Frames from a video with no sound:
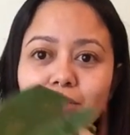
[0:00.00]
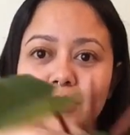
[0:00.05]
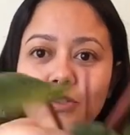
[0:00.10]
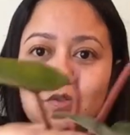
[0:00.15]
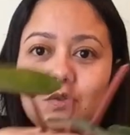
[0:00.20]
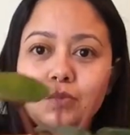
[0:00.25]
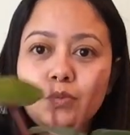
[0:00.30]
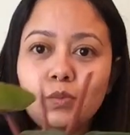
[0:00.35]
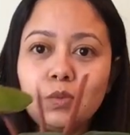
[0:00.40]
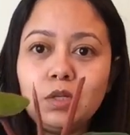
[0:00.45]

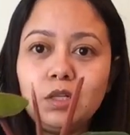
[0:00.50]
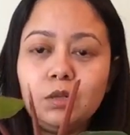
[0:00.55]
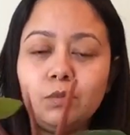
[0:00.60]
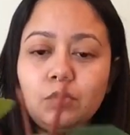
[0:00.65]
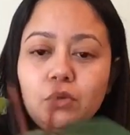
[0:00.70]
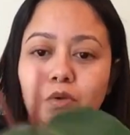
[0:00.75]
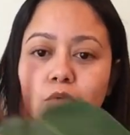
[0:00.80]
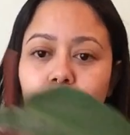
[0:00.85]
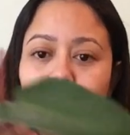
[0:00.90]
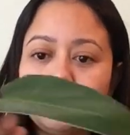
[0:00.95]
It's really
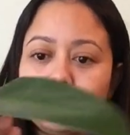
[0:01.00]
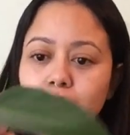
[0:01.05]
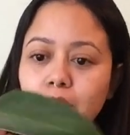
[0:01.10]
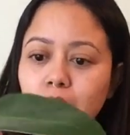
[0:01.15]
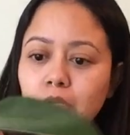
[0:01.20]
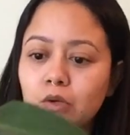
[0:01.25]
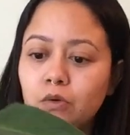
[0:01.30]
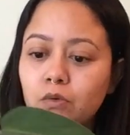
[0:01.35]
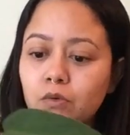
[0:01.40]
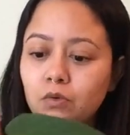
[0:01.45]
beautiful.
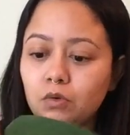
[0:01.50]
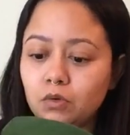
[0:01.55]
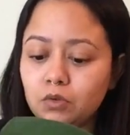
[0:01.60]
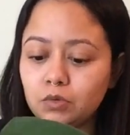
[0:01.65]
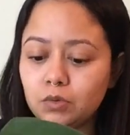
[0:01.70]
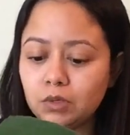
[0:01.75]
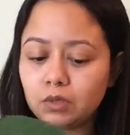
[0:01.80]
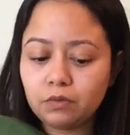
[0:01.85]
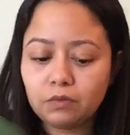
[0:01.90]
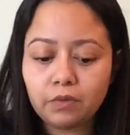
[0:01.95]
It
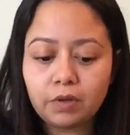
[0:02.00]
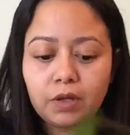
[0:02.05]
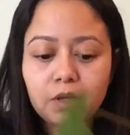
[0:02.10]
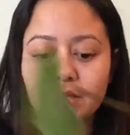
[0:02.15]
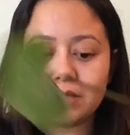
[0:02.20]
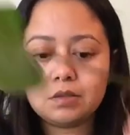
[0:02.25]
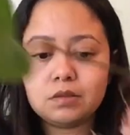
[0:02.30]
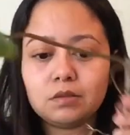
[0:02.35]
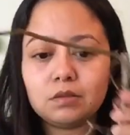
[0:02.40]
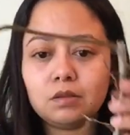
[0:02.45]
grows really
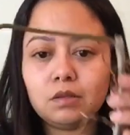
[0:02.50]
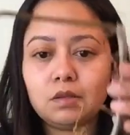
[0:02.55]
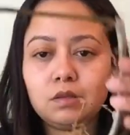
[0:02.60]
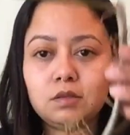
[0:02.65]
fast.